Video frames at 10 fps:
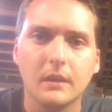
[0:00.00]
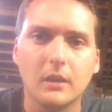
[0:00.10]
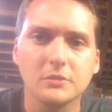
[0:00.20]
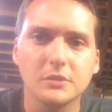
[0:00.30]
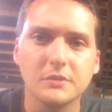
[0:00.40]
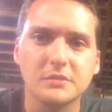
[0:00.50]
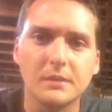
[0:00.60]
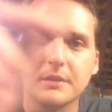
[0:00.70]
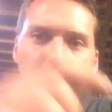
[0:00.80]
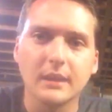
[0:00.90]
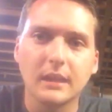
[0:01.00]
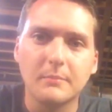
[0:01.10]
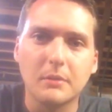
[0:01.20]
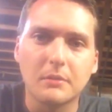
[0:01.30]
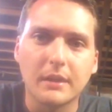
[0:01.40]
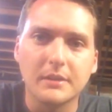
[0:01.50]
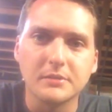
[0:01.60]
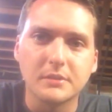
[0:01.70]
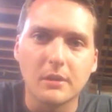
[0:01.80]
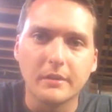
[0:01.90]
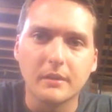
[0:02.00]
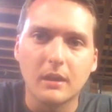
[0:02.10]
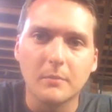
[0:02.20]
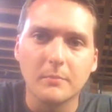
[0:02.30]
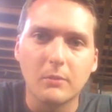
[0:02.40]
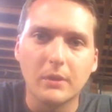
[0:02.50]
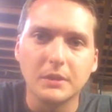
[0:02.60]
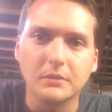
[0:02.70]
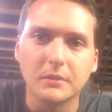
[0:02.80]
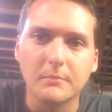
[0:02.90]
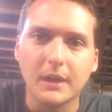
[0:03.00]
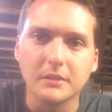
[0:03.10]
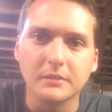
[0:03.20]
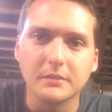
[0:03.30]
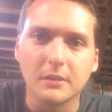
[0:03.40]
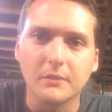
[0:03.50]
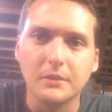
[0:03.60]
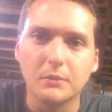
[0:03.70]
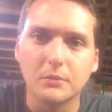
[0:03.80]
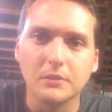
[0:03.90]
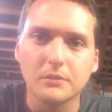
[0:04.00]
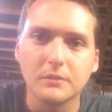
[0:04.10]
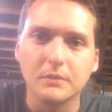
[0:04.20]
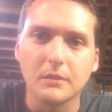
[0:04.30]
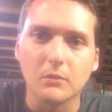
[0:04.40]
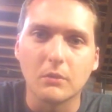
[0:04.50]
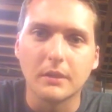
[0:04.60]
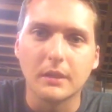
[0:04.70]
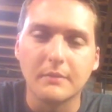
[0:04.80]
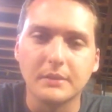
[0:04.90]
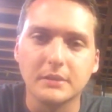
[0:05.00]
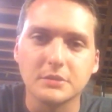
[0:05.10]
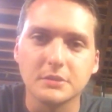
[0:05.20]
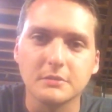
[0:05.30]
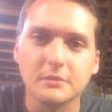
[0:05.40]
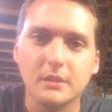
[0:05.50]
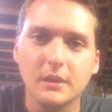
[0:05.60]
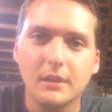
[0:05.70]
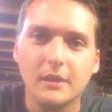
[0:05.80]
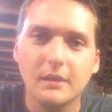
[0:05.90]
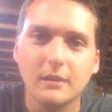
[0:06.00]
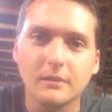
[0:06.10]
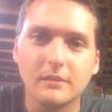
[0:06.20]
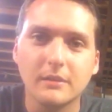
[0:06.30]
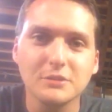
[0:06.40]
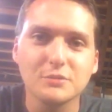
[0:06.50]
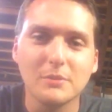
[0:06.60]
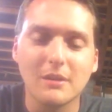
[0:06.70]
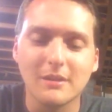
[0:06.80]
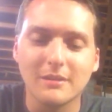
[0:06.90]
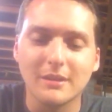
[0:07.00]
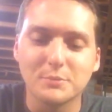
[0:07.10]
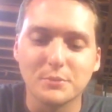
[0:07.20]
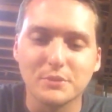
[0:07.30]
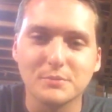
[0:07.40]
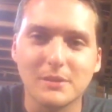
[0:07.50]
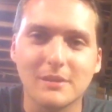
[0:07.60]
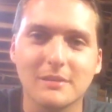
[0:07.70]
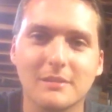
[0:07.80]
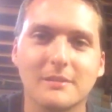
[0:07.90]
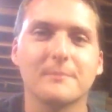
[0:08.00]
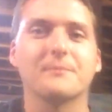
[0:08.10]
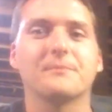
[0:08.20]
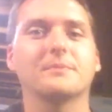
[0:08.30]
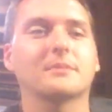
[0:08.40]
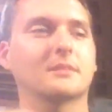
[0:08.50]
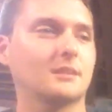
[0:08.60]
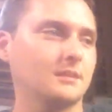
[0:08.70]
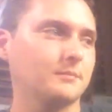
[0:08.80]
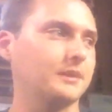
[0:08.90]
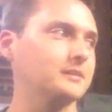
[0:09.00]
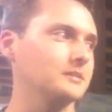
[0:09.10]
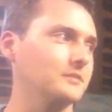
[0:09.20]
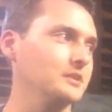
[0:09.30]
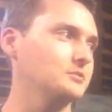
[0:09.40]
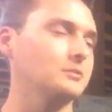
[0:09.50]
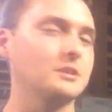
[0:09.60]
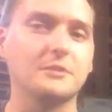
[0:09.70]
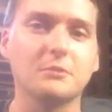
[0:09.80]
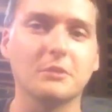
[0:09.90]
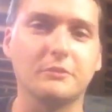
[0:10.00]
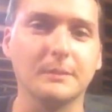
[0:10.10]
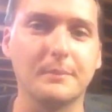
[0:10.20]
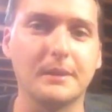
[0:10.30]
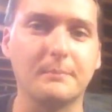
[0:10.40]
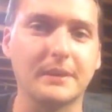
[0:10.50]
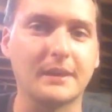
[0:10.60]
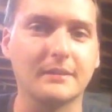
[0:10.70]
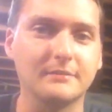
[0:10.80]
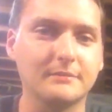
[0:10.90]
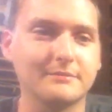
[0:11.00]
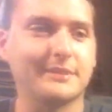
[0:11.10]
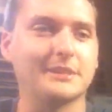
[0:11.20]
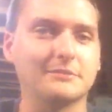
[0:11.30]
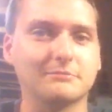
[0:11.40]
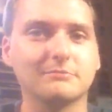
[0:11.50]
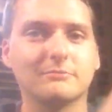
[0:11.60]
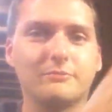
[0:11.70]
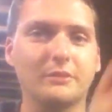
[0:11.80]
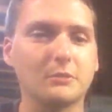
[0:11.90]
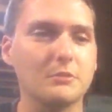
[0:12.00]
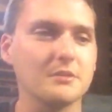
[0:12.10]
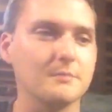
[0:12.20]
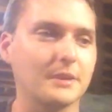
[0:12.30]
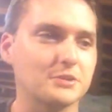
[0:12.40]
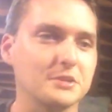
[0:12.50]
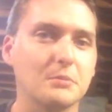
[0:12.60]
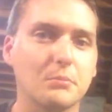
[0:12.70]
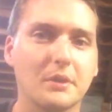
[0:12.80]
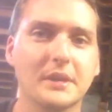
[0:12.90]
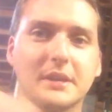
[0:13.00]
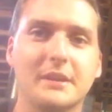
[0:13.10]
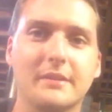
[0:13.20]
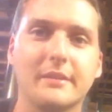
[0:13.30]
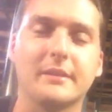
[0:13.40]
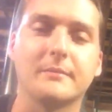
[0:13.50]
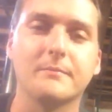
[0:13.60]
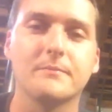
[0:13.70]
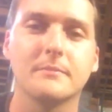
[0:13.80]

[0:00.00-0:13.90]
Also, the '70 headlight motor has a turning knob. That way you can manually turn the doors if you ever have an issue. So that's smart. That's pretty smart. Because on this one, if you want to flip it up, you gotta, fiddle with it, make sure you don't break anything.